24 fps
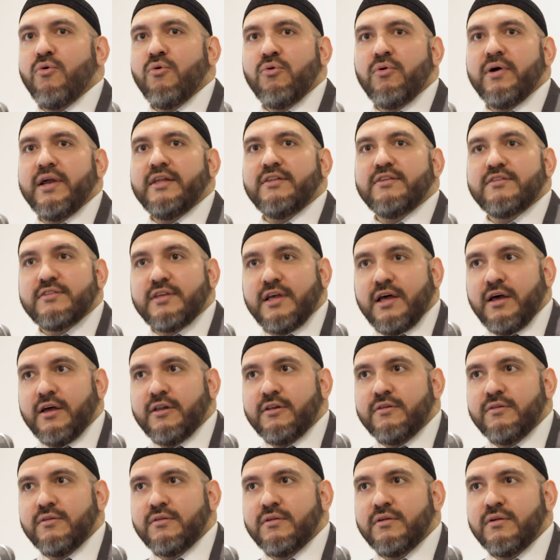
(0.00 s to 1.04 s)
all
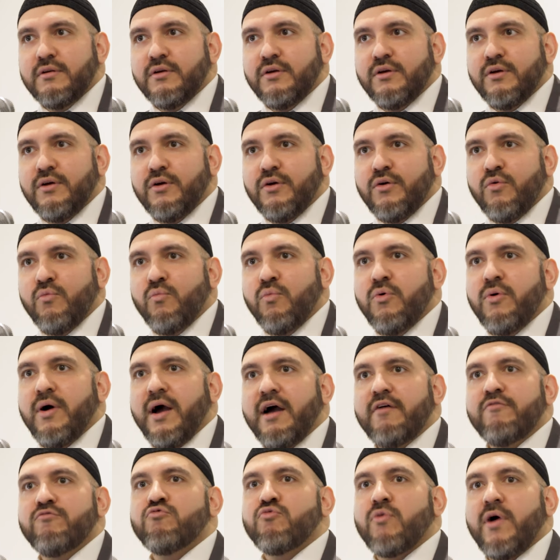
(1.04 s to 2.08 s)
insan will
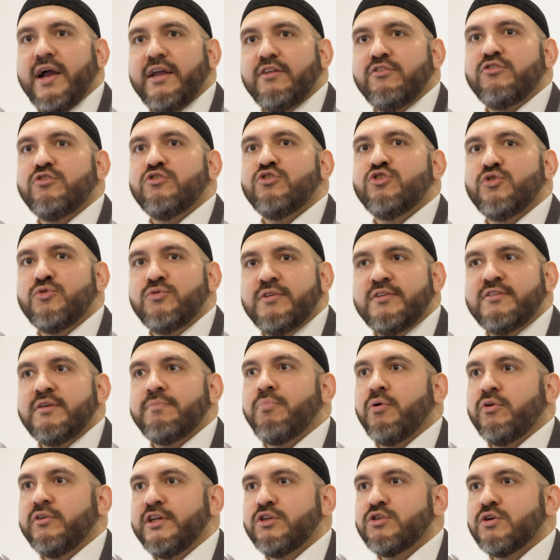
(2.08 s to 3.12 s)
have rights and duties
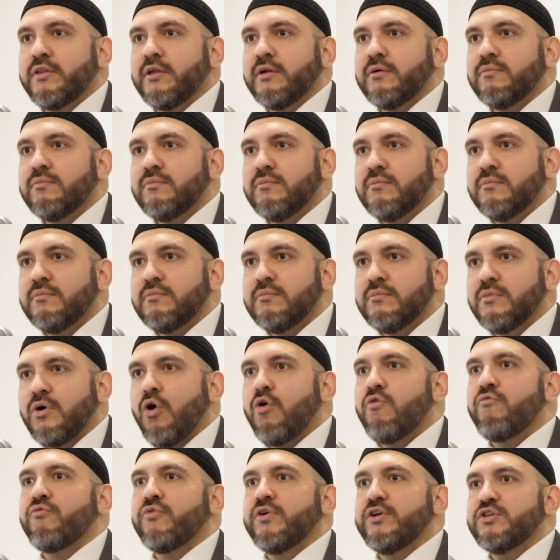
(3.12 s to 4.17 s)
upon each other,
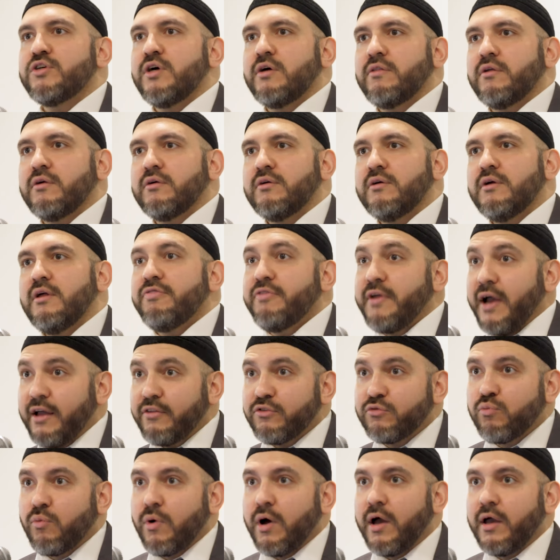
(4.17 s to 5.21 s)
over each other.
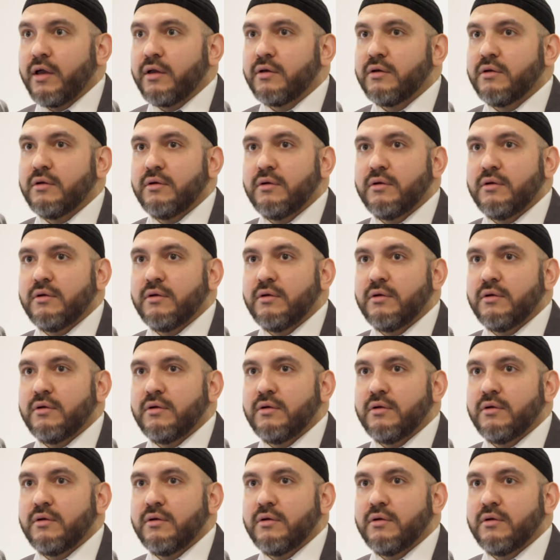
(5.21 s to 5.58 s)
That's why.